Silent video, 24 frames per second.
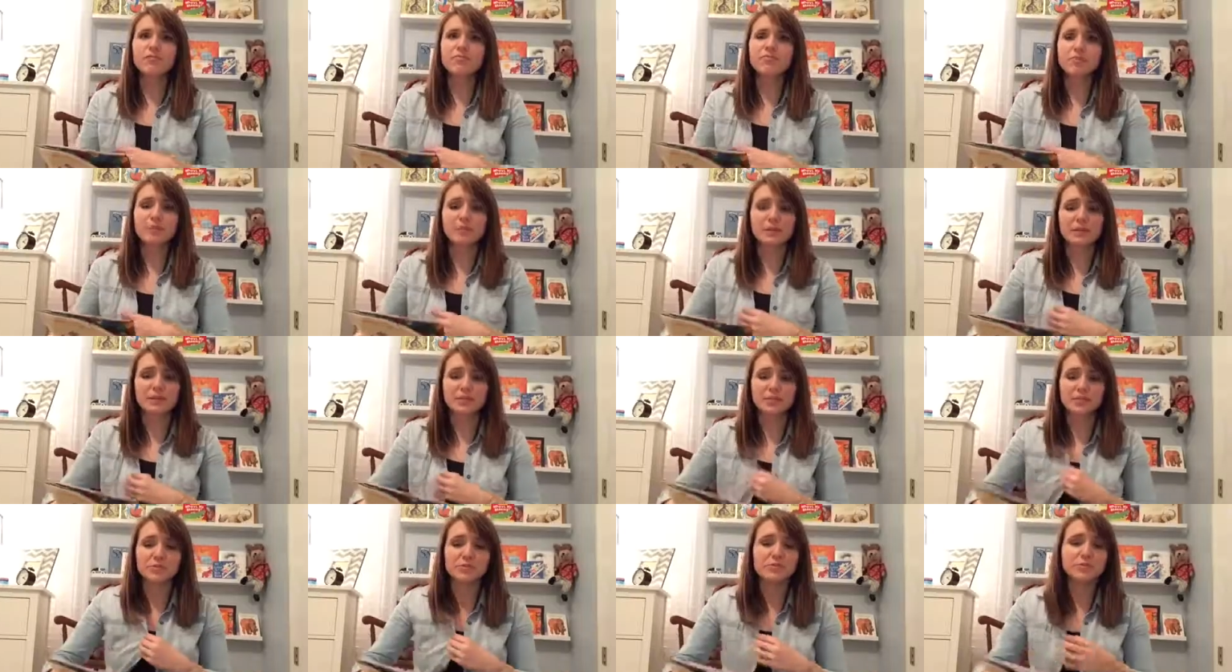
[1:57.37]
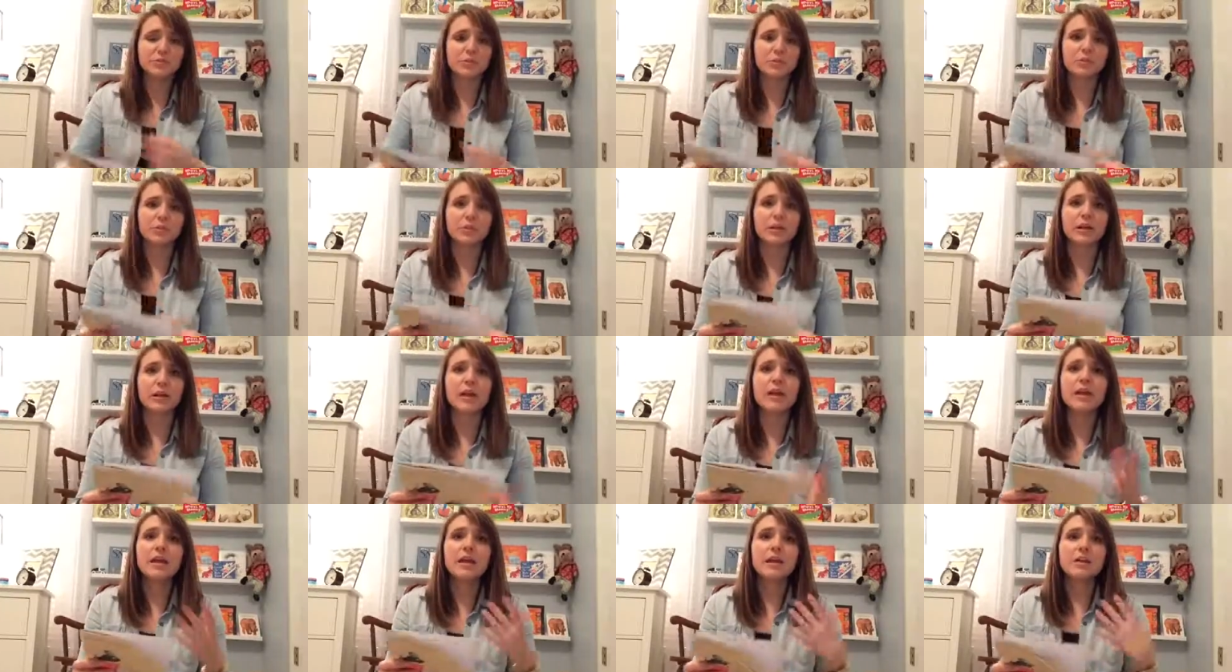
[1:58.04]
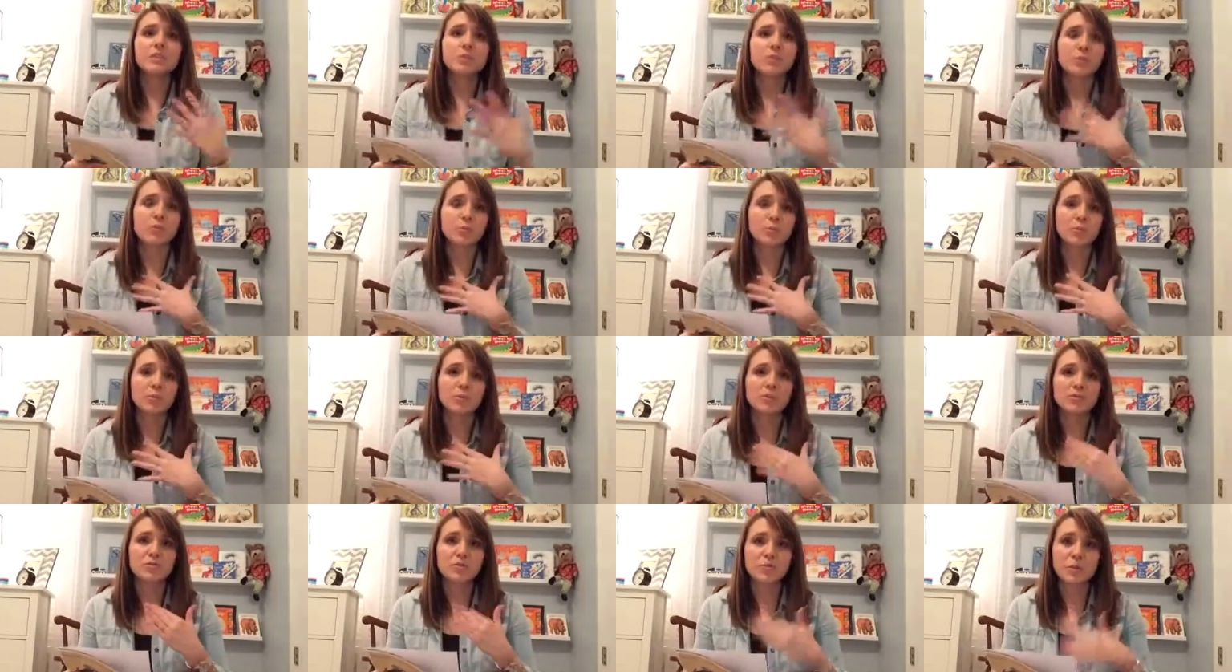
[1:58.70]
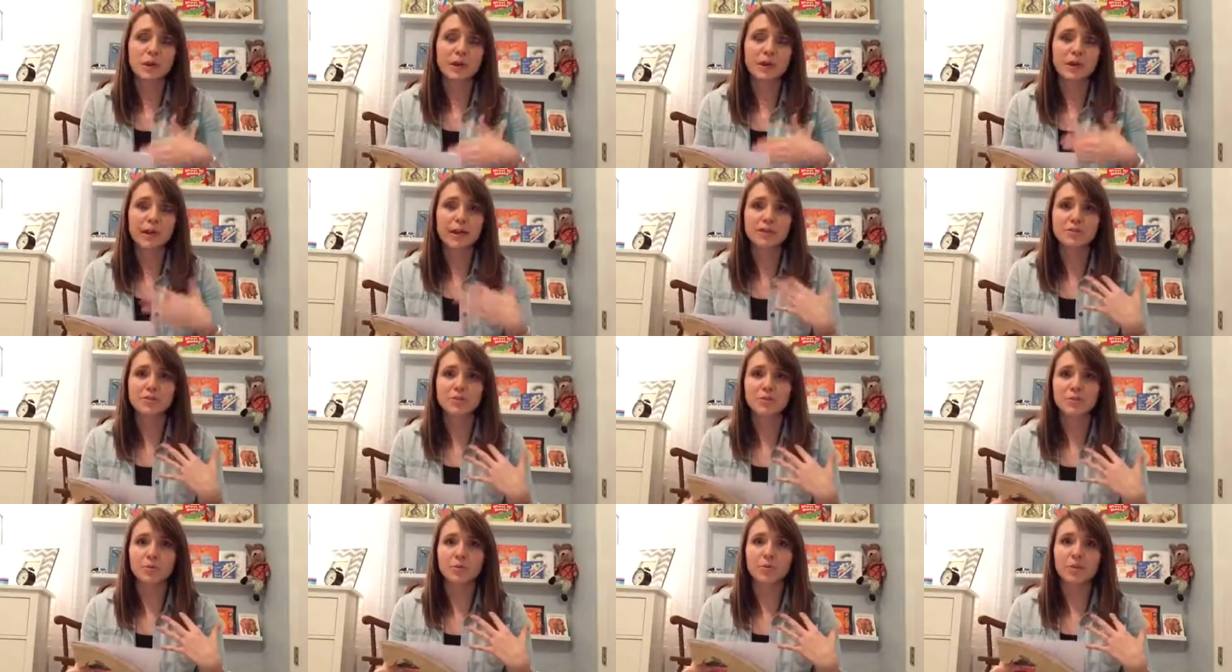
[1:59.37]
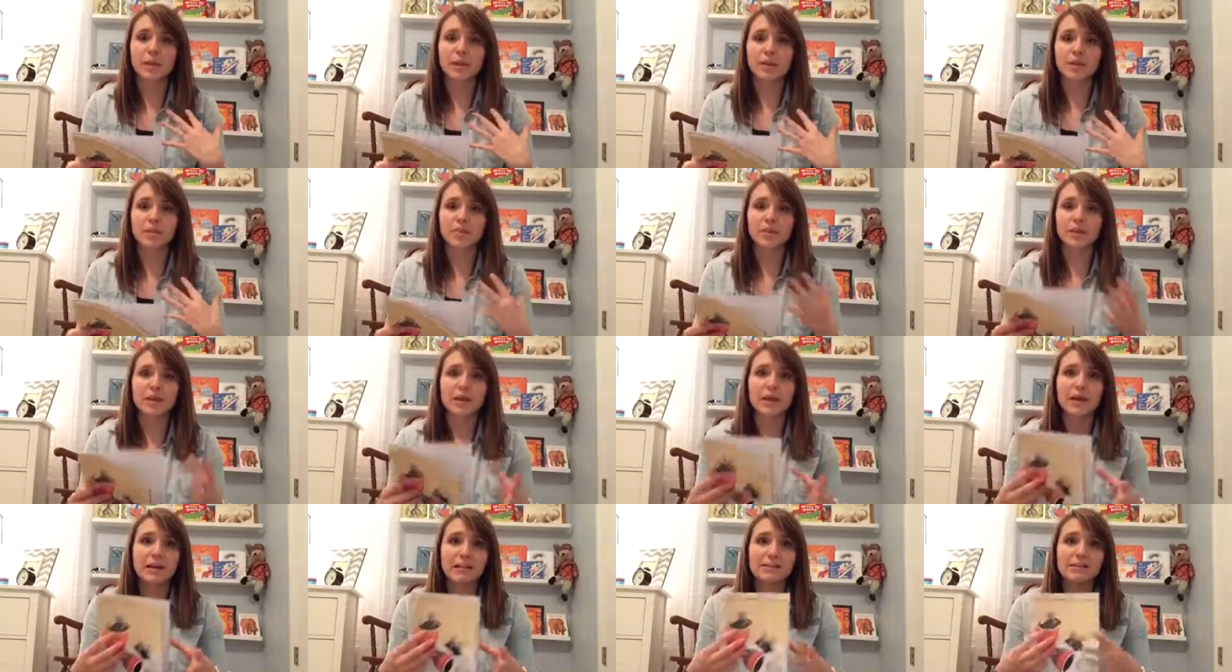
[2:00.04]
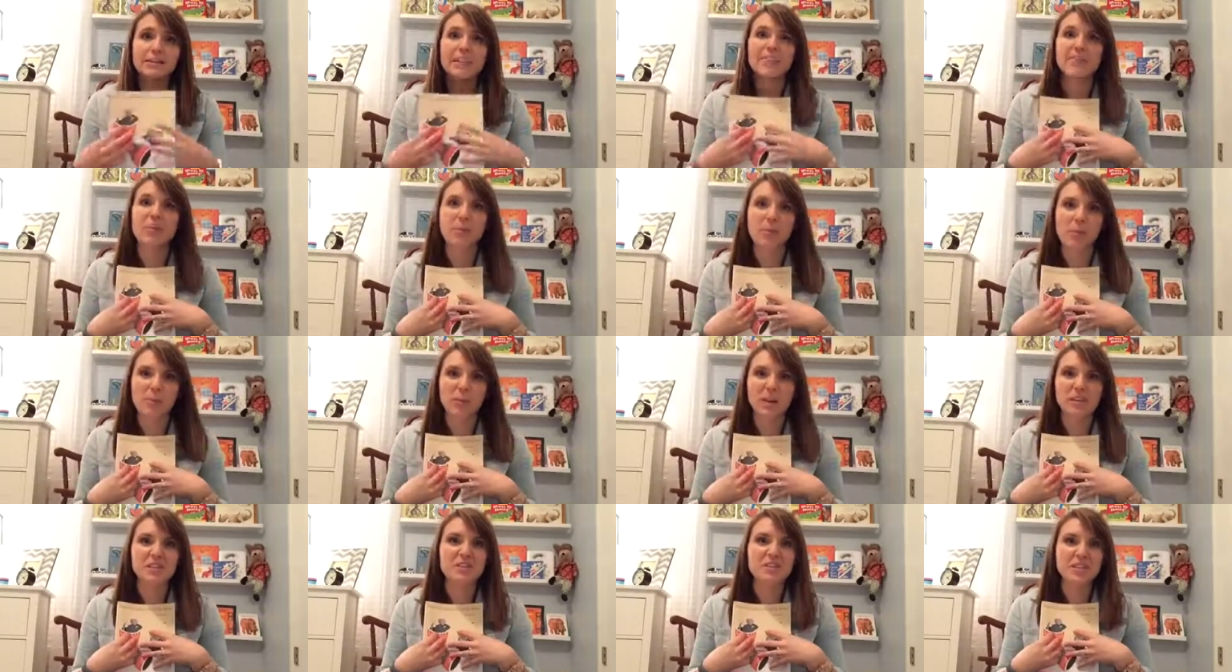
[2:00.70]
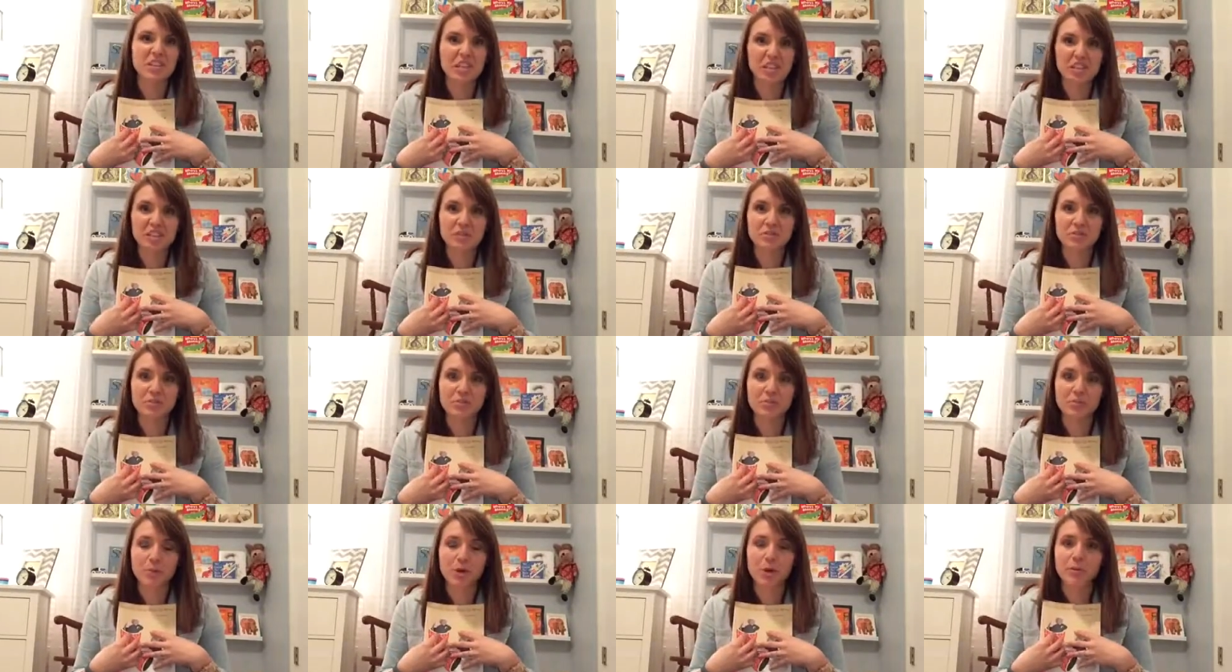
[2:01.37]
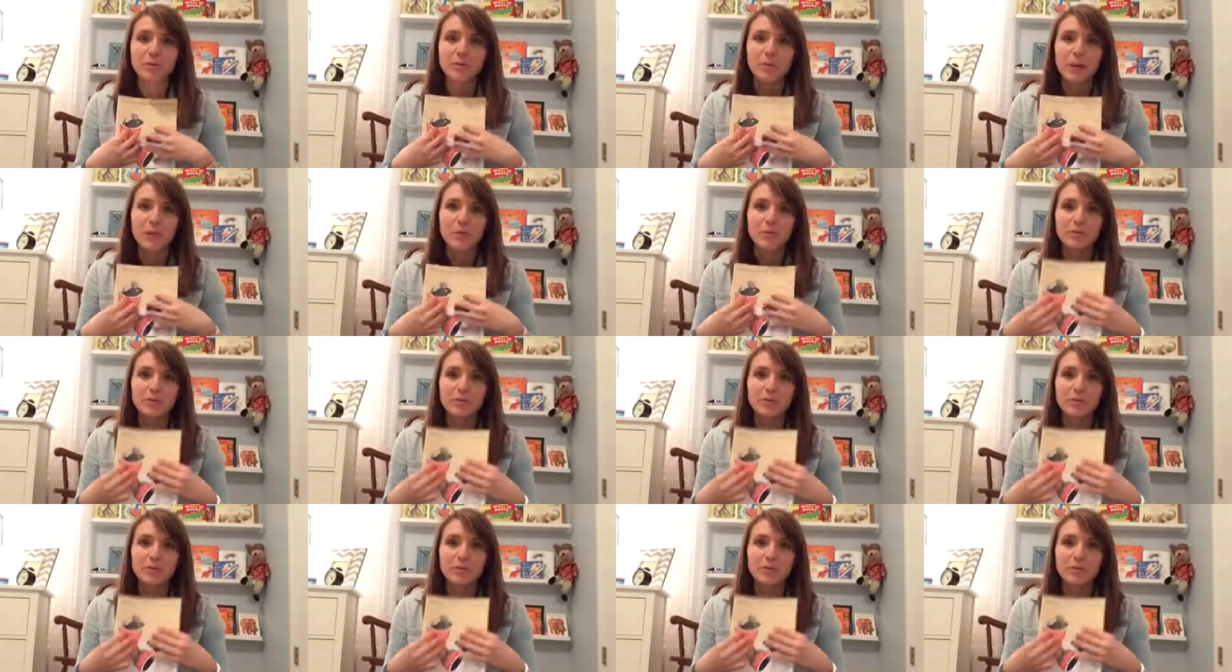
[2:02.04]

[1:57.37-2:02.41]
from my students ordering to order books for my classroom, and then I saved up a bunch and used them all to buy